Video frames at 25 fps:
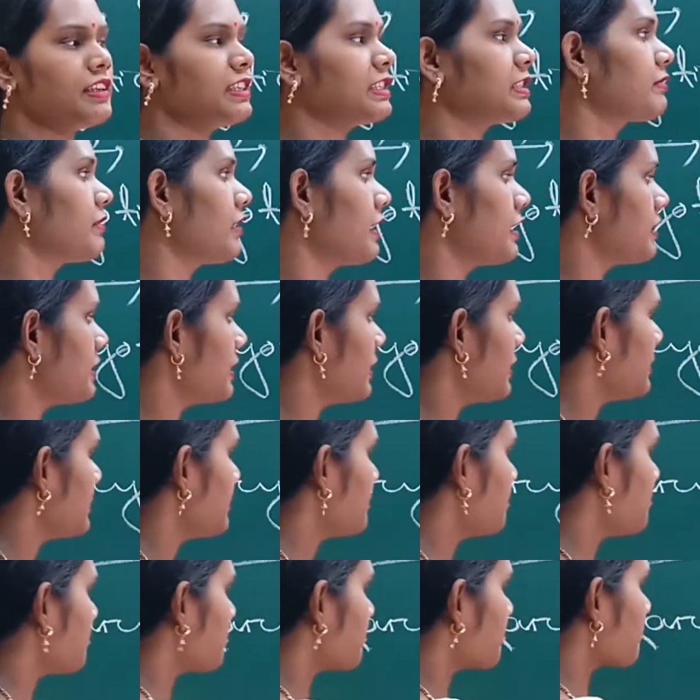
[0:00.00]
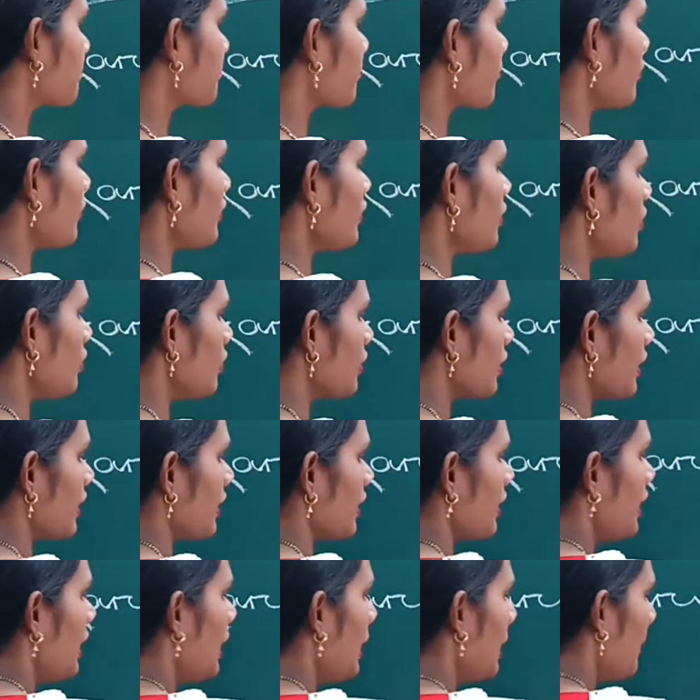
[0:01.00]
is present.
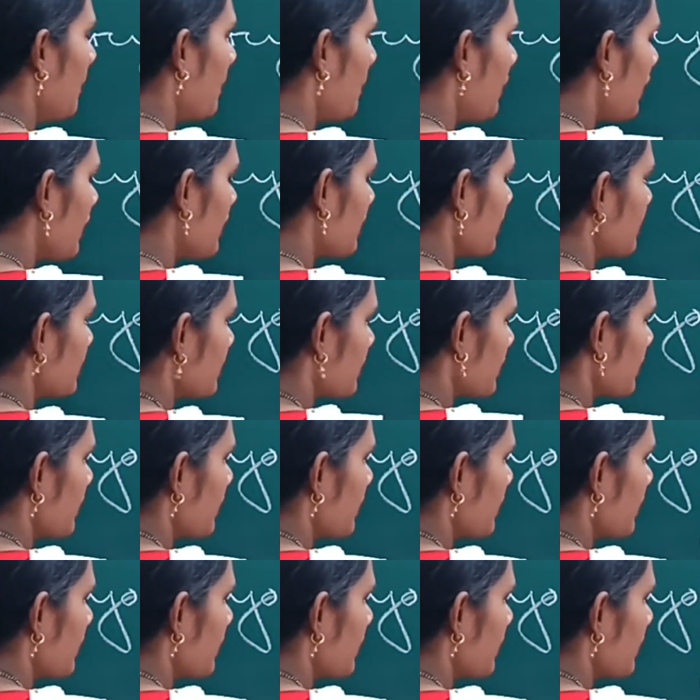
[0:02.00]
Okay, but